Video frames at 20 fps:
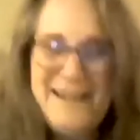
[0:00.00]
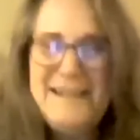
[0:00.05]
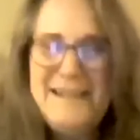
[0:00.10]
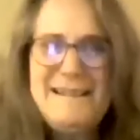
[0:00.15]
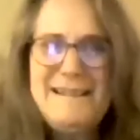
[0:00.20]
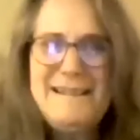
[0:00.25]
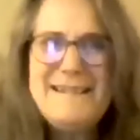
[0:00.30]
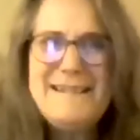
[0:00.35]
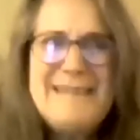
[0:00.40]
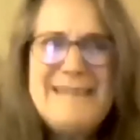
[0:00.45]

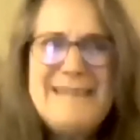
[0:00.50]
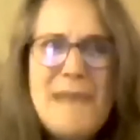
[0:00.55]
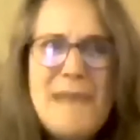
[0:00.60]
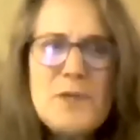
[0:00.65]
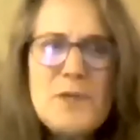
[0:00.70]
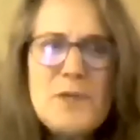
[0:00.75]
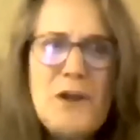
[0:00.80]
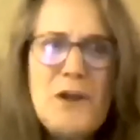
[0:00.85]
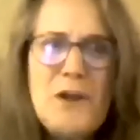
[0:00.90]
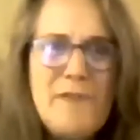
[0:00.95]
Isn't that
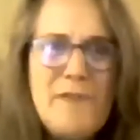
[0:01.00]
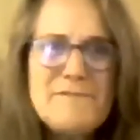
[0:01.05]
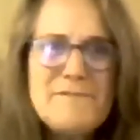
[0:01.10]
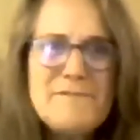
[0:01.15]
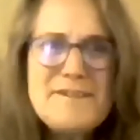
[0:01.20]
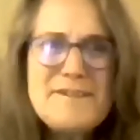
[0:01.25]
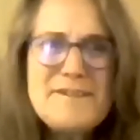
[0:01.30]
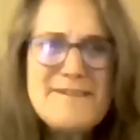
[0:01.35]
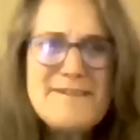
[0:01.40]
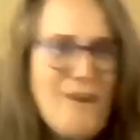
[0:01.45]
what
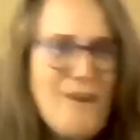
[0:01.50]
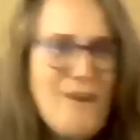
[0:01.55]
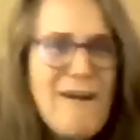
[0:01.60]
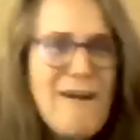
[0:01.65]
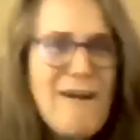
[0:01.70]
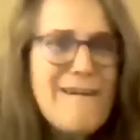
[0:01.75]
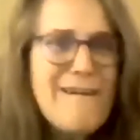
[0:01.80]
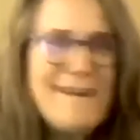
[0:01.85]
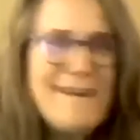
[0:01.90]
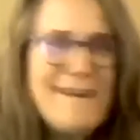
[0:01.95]
conferences are?
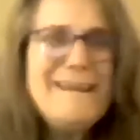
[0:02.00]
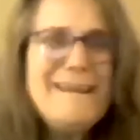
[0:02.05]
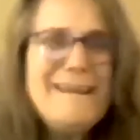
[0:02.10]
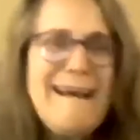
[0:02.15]
I,